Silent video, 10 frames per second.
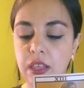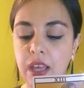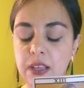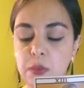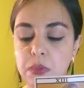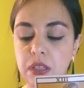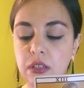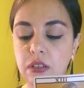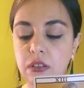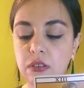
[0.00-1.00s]
that has
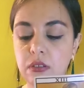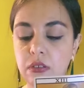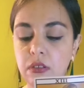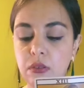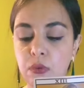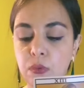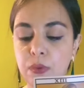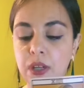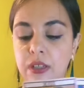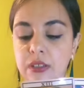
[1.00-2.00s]
been
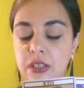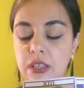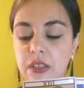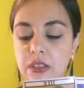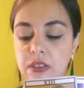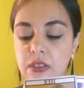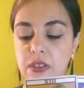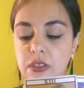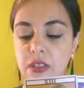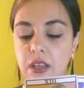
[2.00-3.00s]
what
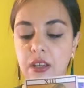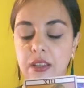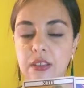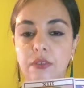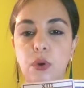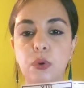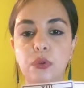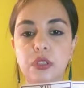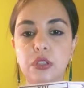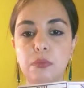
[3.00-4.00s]
is kind of
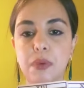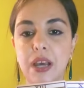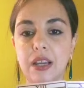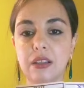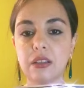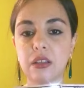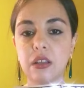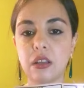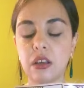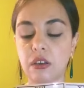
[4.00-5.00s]
holding you back
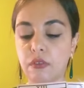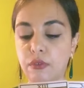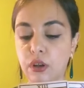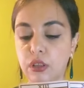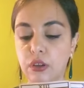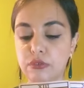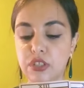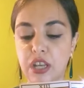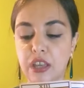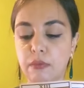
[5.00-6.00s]
for a long
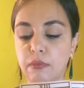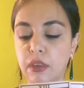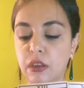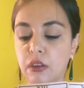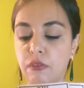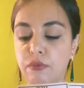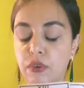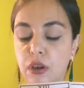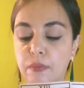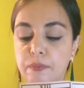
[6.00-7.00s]
time
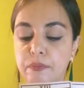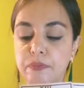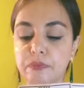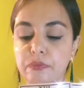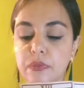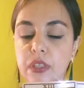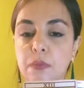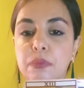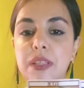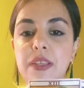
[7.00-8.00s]
from
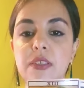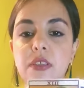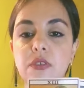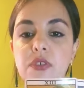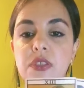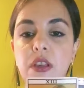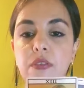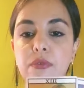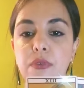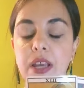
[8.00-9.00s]
placing
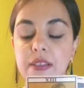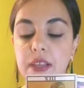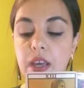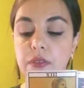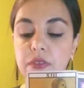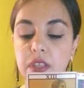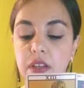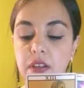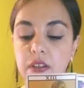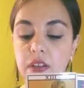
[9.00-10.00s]
yourself right out
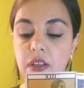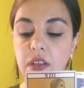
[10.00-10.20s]
there